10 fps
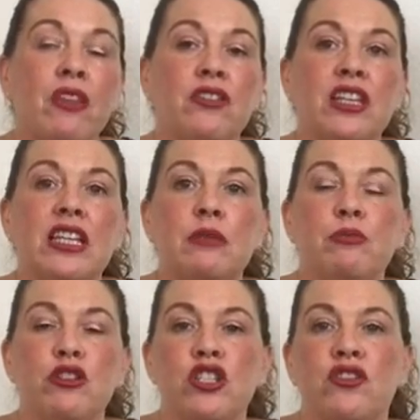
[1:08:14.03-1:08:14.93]
the
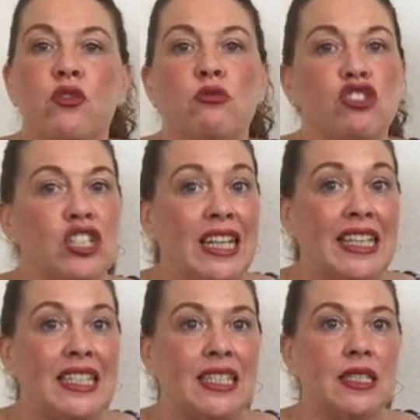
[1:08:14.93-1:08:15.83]
beautiful
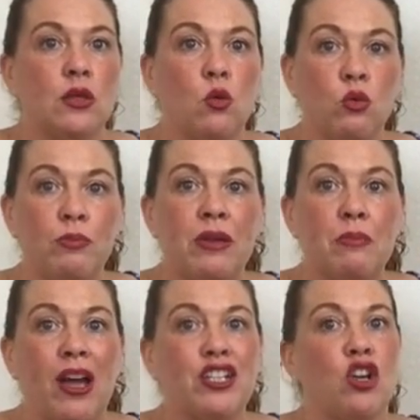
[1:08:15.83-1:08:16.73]
chalices would be
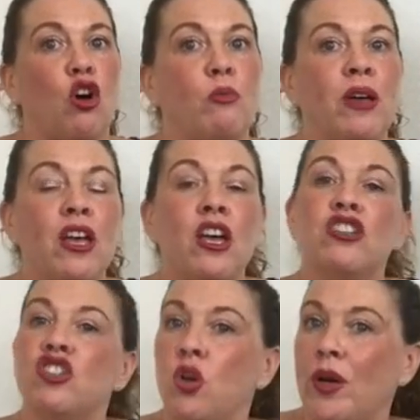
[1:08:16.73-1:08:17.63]
my top
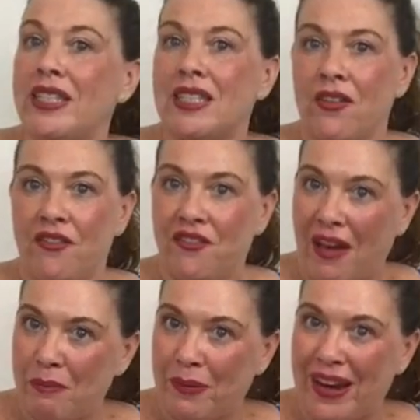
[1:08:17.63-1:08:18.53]
choice of
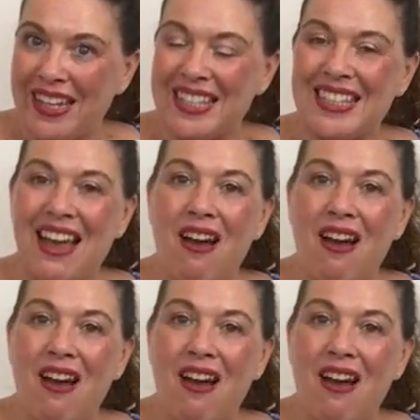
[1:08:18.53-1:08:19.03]
fabrics